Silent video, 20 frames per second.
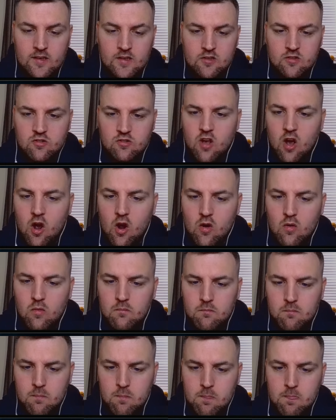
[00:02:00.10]
So,
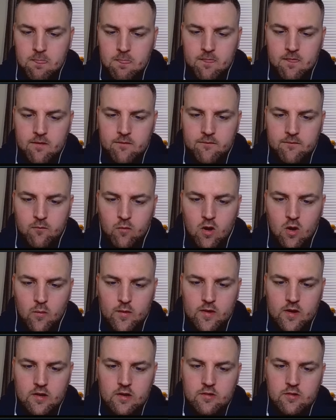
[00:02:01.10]
what are
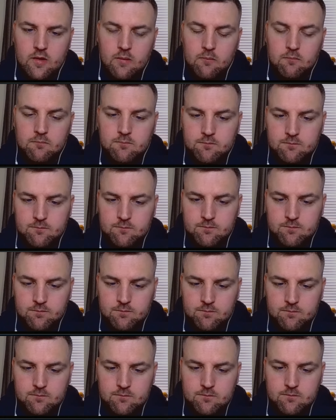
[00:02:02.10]
we going to do?
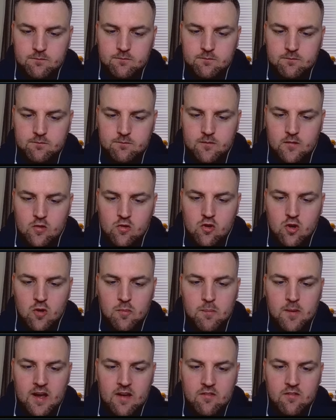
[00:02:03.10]

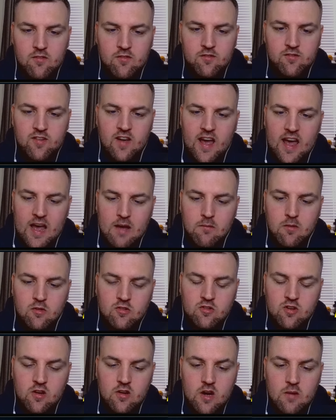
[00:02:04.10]
Cuppa for
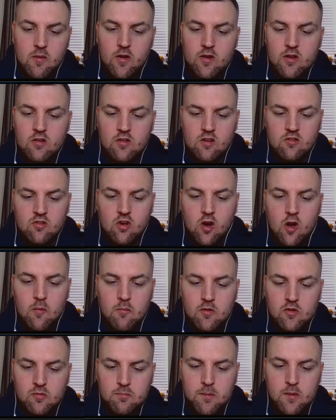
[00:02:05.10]
Hamilton. I might use a
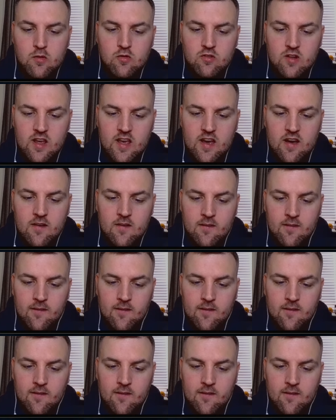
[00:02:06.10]
timeless boost here.